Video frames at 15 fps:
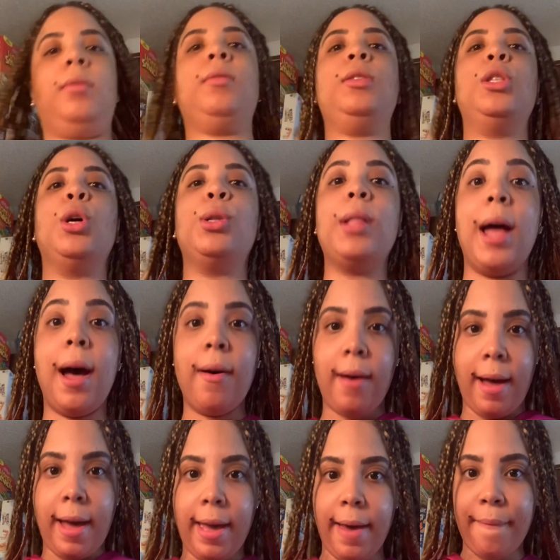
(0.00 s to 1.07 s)
So, now
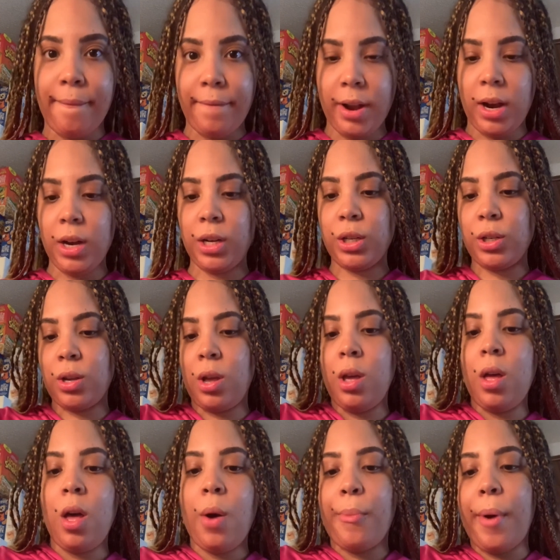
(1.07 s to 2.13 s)
I am finished
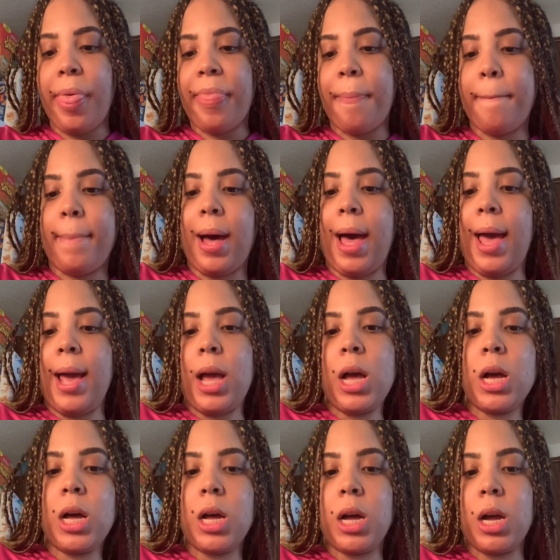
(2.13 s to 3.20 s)
with my
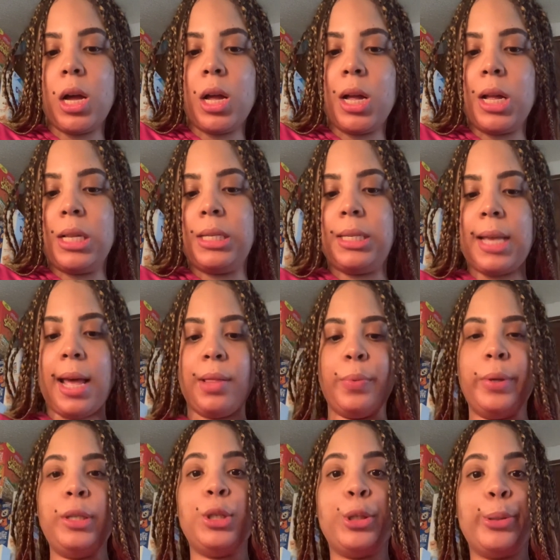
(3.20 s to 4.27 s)

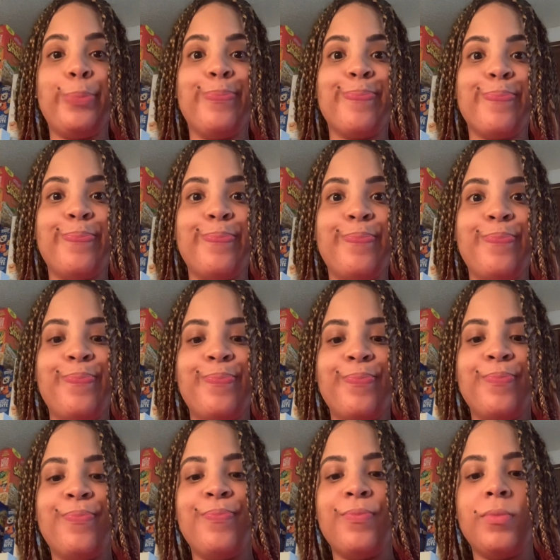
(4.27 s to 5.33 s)
sandwich.
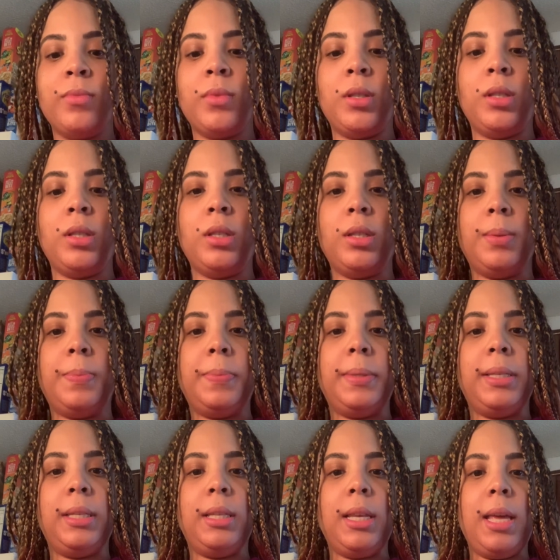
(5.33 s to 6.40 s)

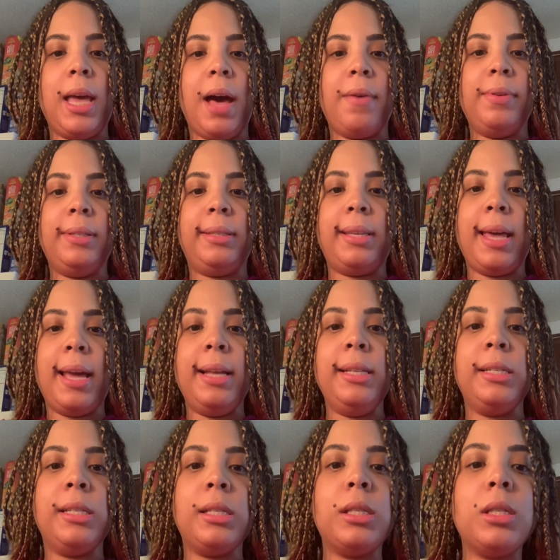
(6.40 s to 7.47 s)
Let's see how it
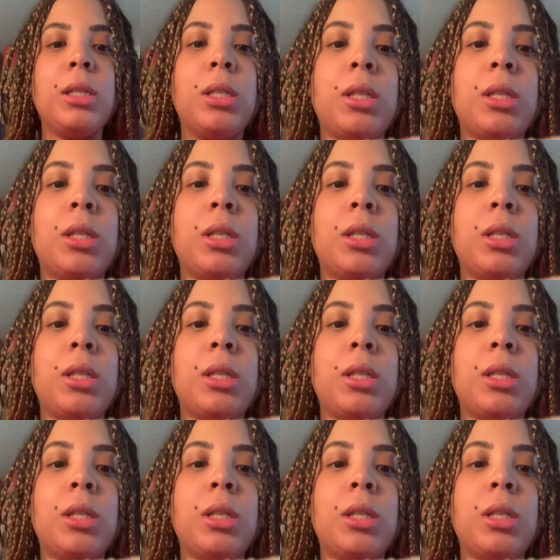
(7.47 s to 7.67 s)
tastes.